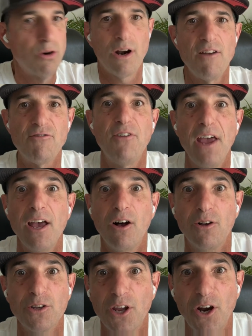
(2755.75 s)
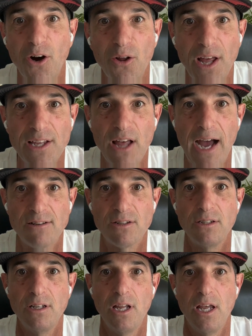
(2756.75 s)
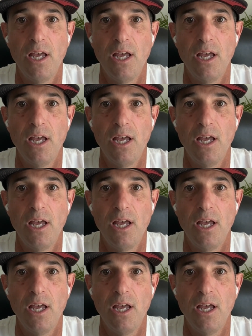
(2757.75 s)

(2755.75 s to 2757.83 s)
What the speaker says: could I fail, like that.